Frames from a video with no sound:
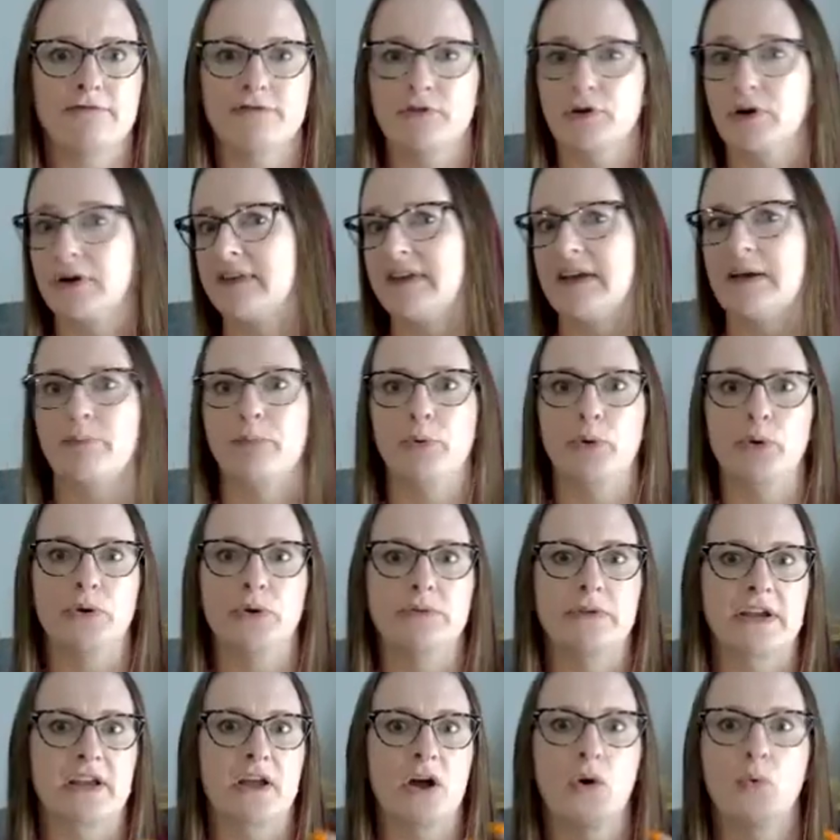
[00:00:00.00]
for
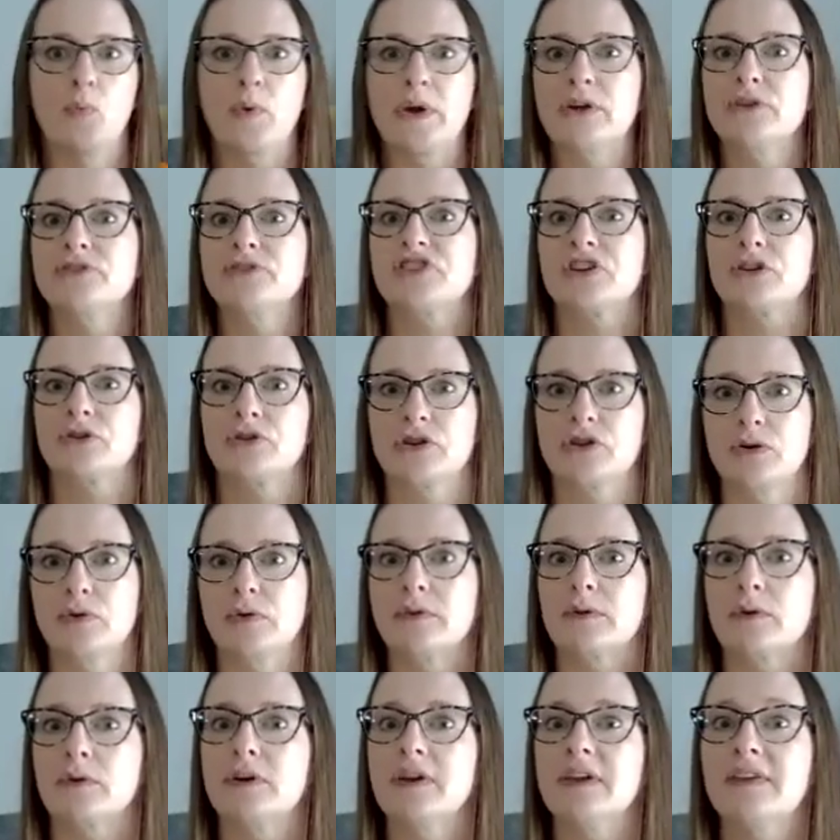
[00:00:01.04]
example, like a wheelchair
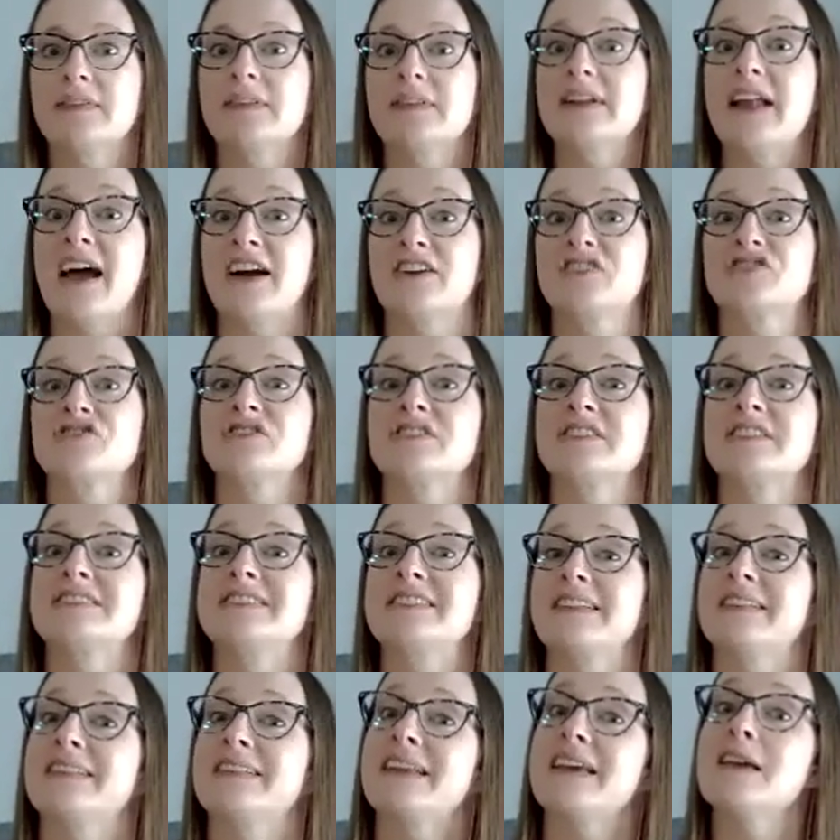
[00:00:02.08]
user isn't actually
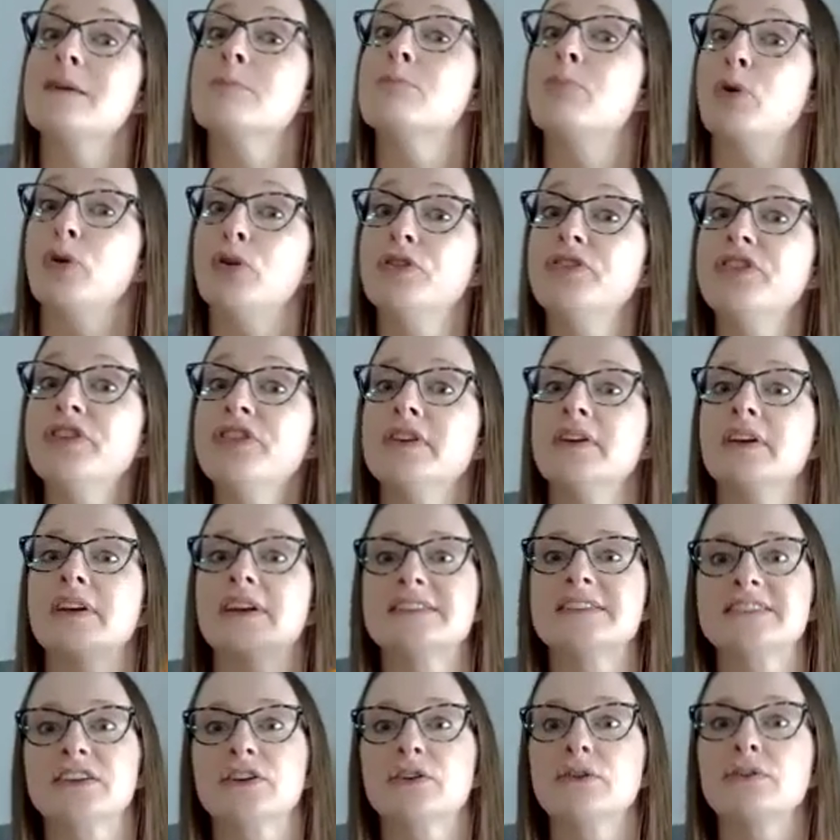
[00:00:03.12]
disabled
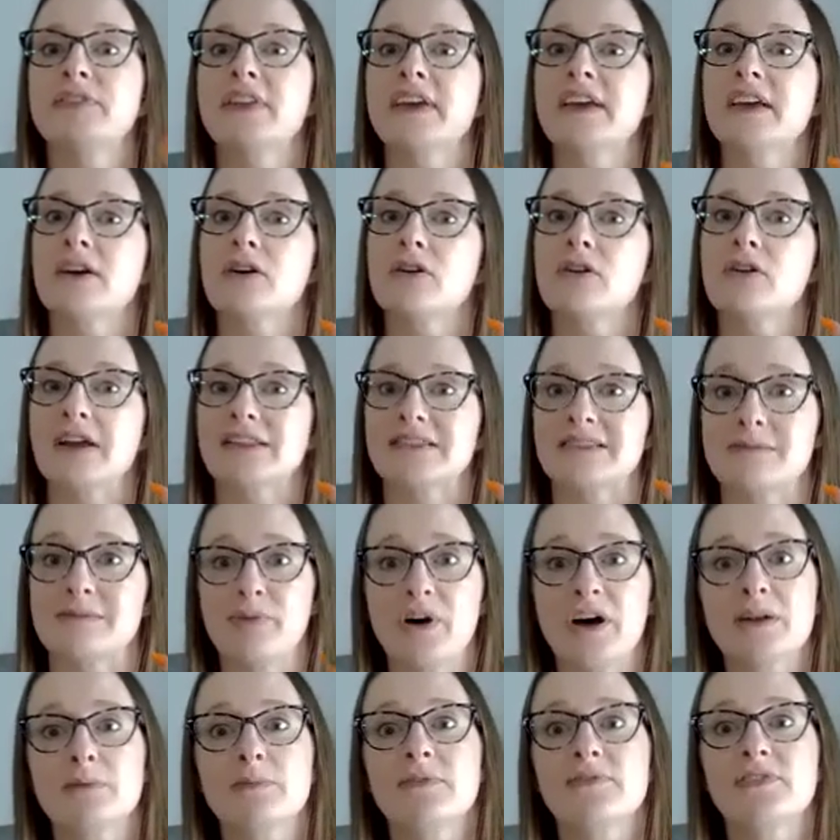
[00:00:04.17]
until they are at the
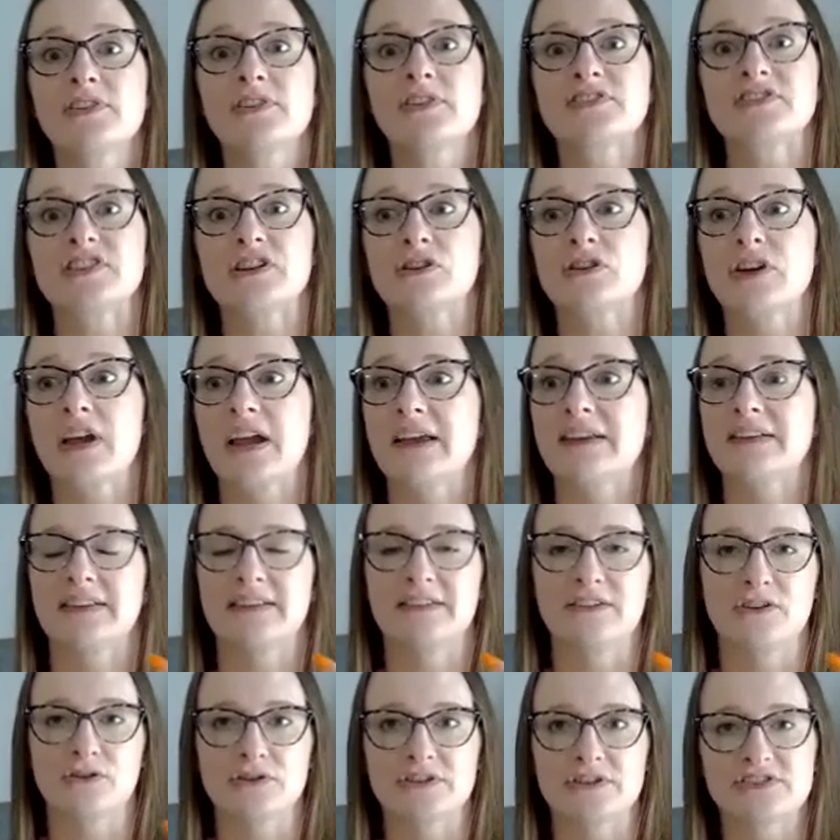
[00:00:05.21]
bottom of a staircase
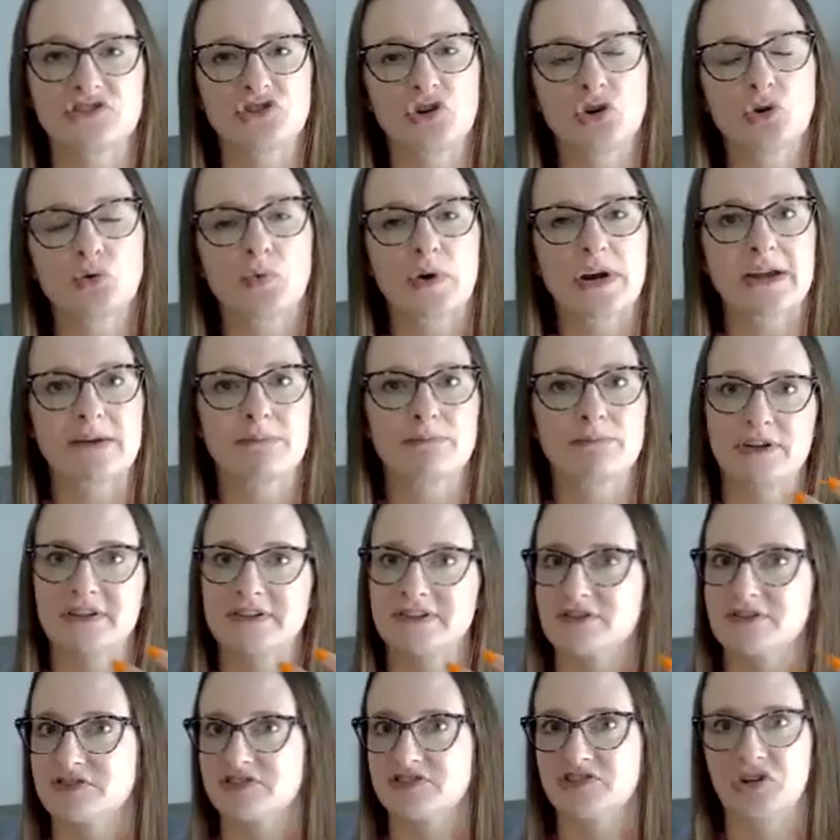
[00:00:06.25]
and there is no ramp
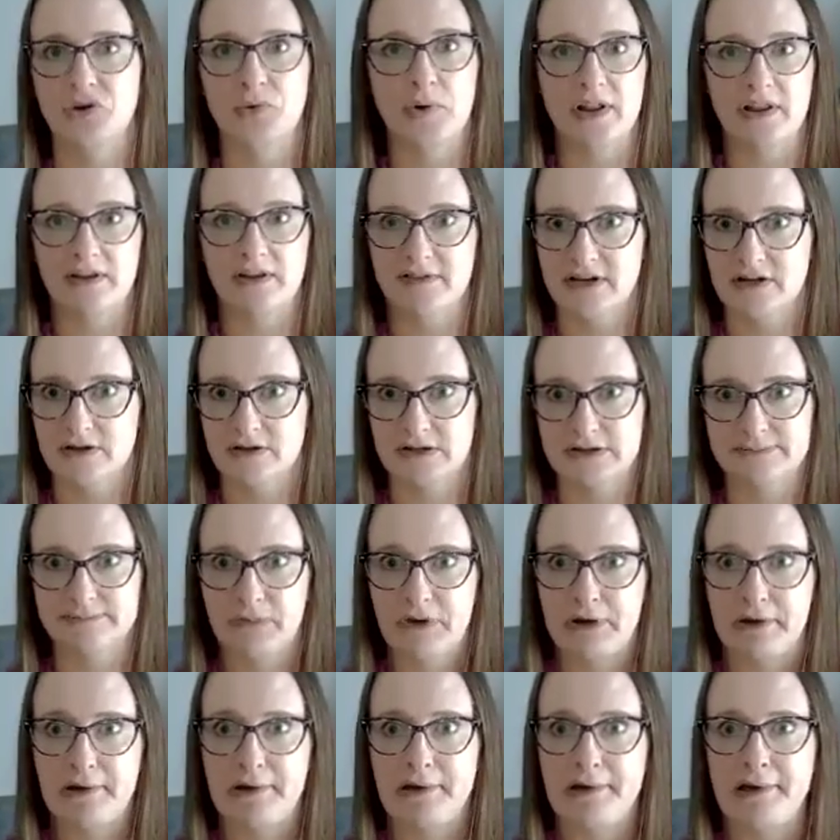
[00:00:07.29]
and there's no elevator.
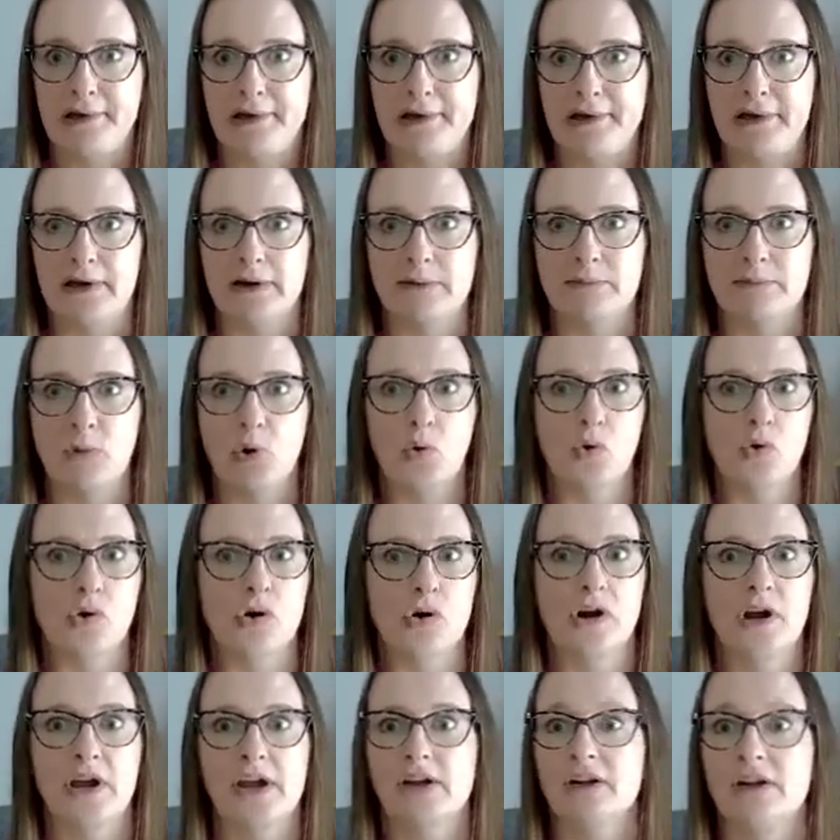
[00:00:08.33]

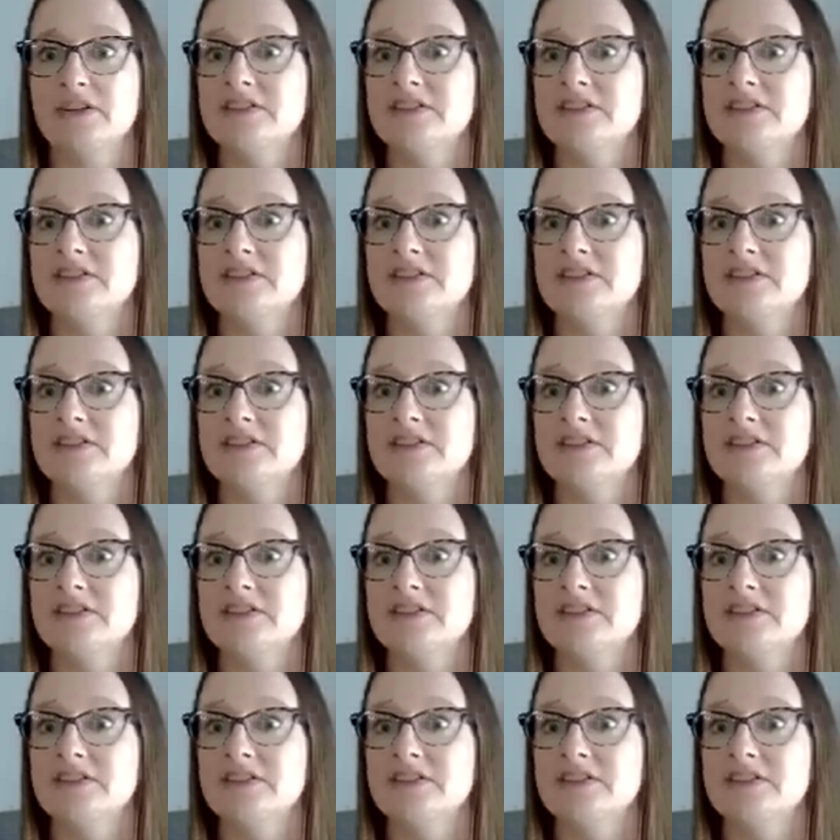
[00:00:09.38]
Or an